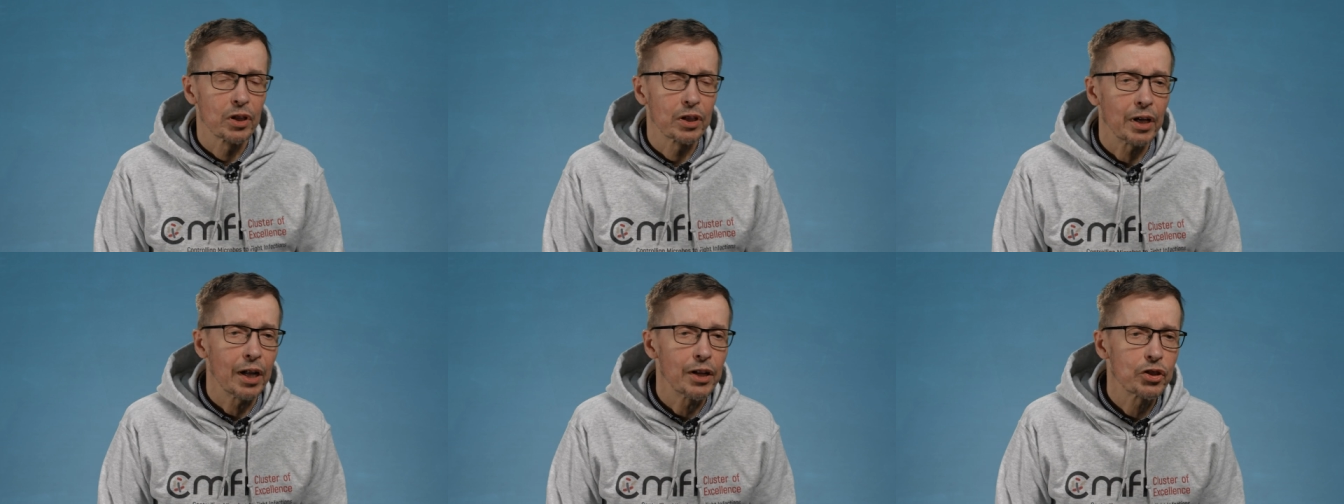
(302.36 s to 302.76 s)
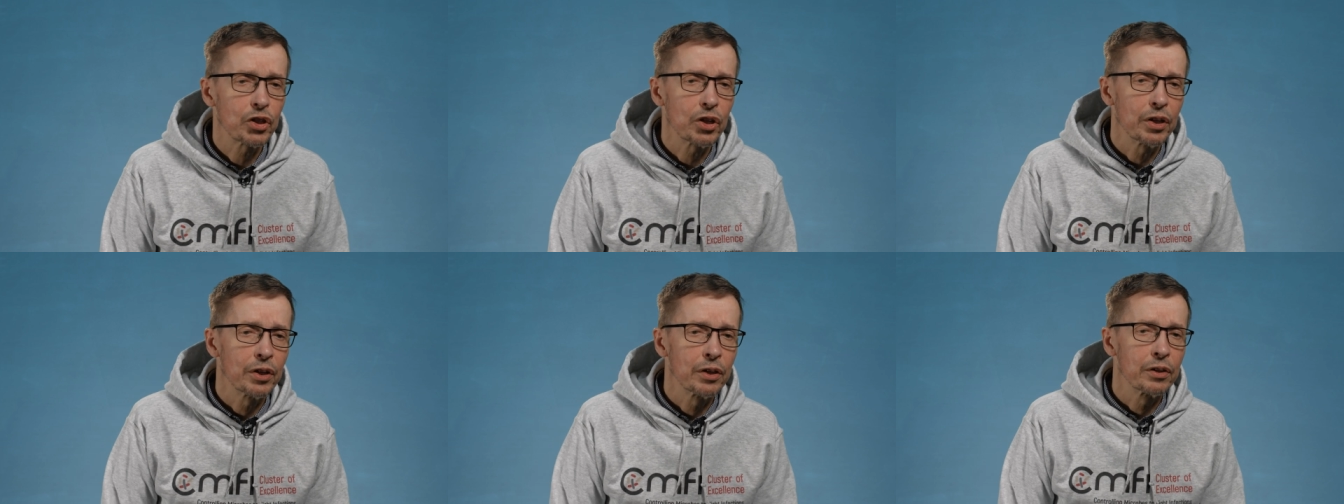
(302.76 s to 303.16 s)

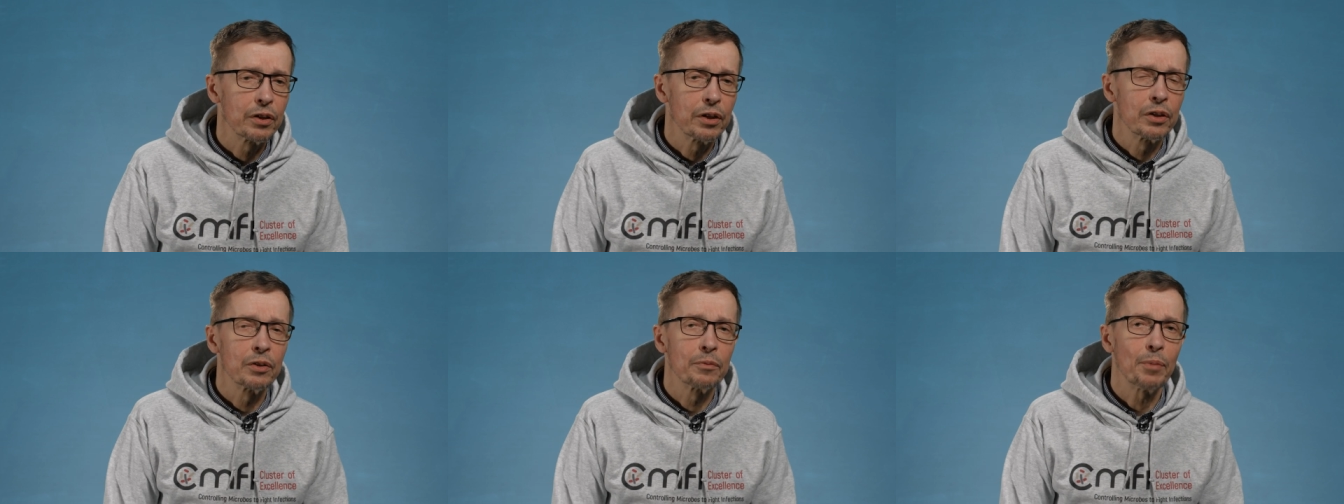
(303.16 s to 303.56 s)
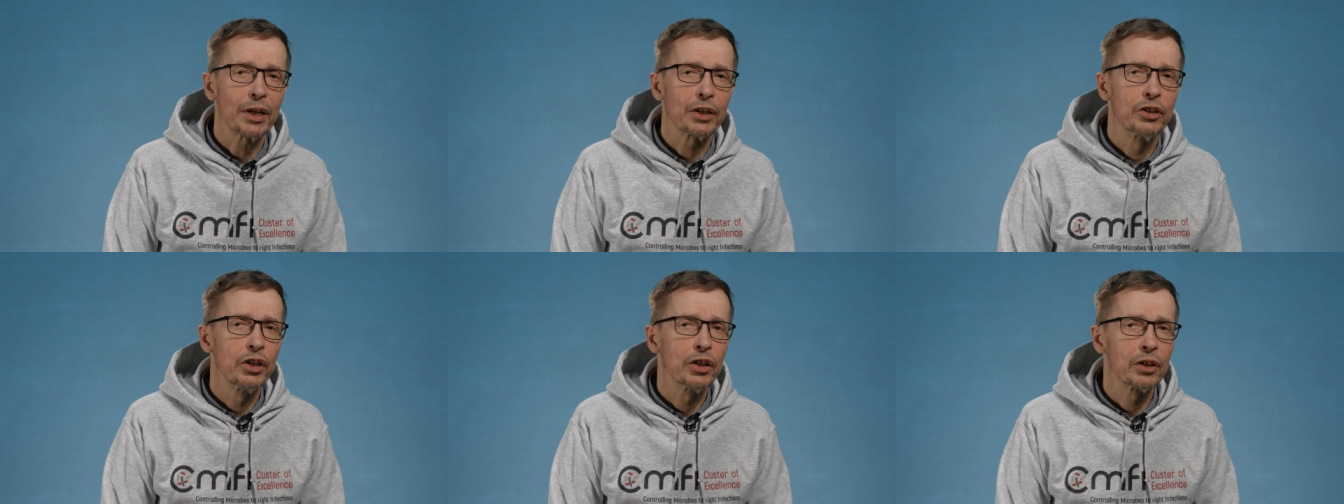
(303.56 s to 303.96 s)
culture in a
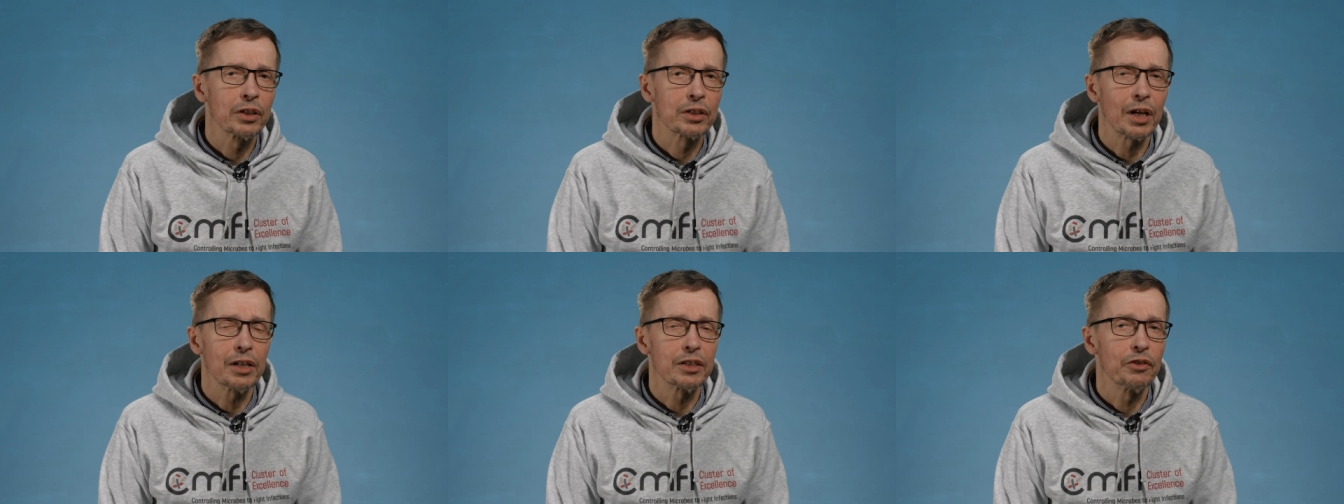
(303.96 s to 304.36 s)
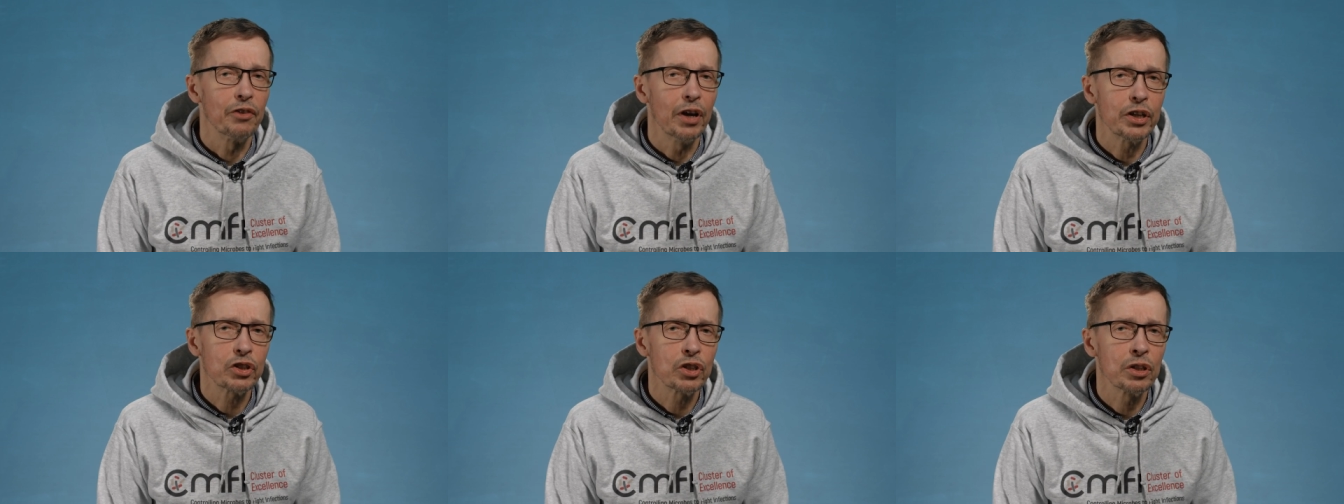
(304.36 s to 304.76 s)
bacterial
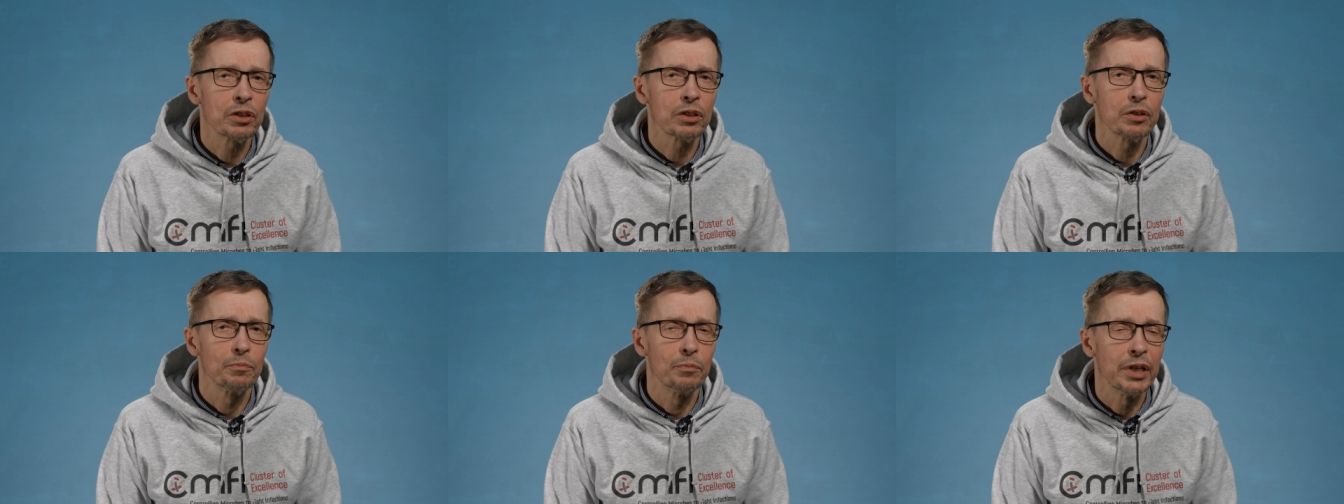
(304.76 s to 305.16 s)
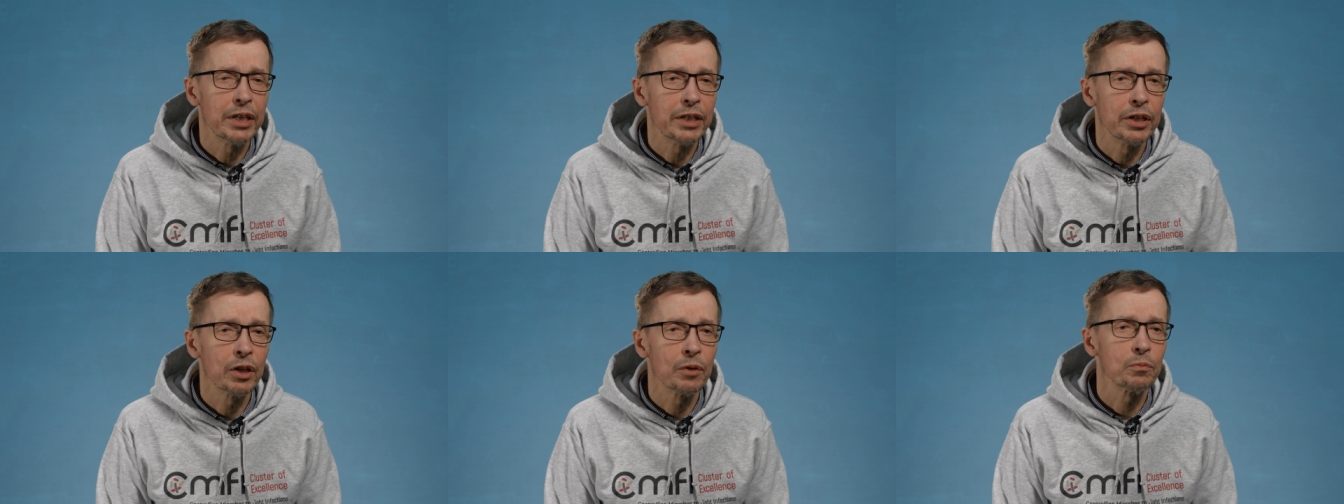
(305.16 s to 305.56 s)
cultivation
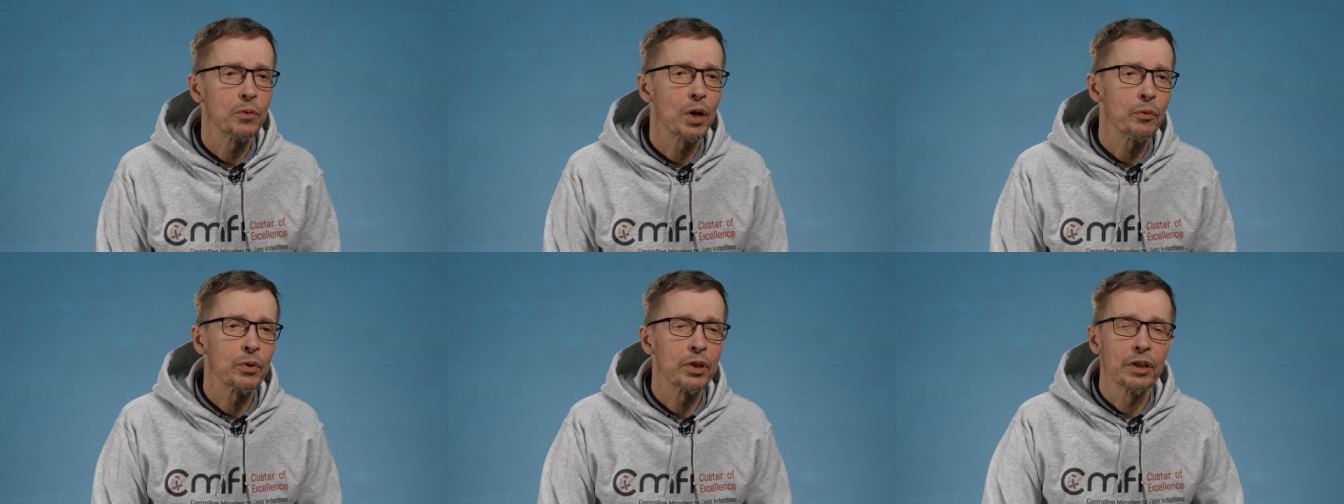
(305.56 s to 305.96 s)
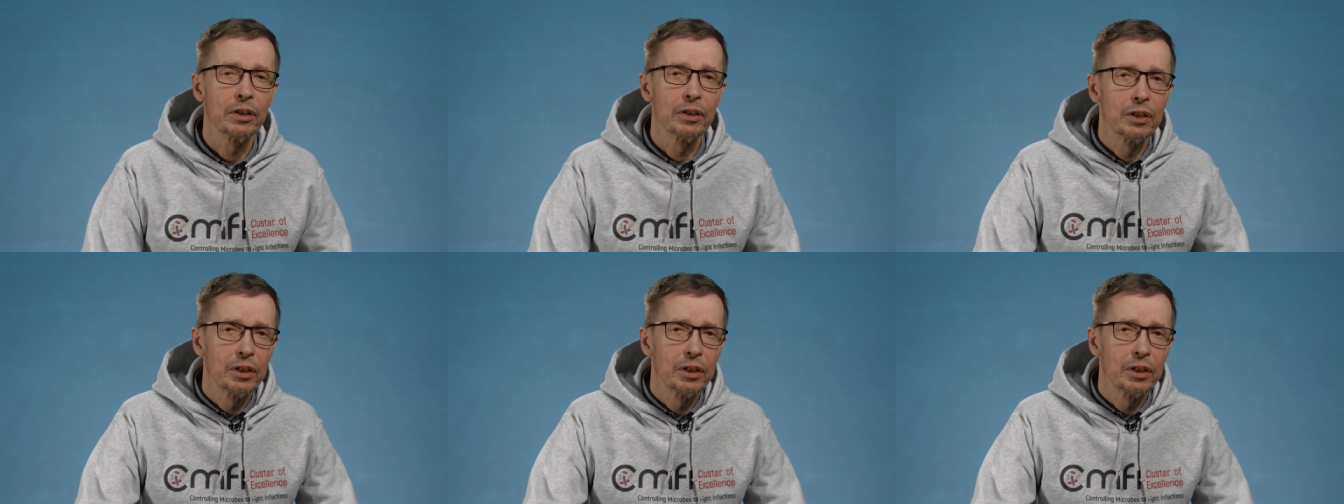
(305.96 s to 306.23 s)
medium where we